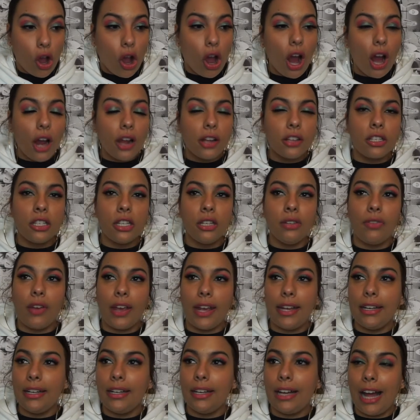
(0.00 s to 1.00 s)
RG
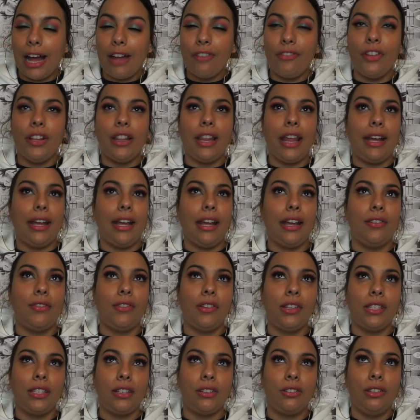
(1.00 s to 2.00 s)
Veda, I feel like
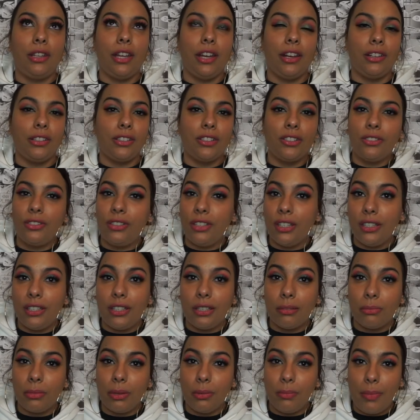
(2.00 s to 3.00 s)
every single character did
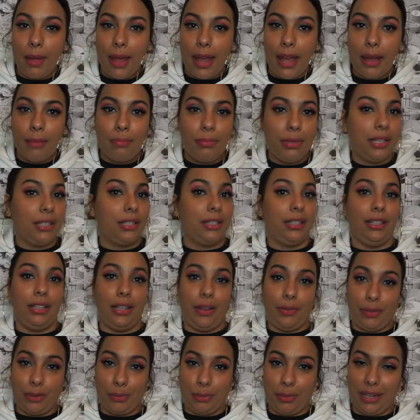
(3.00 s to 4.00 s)
something bad because they
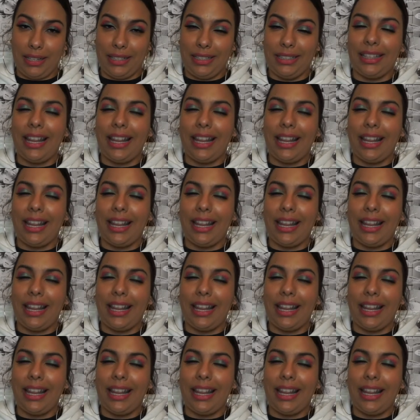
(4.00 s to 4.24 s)
love somebody.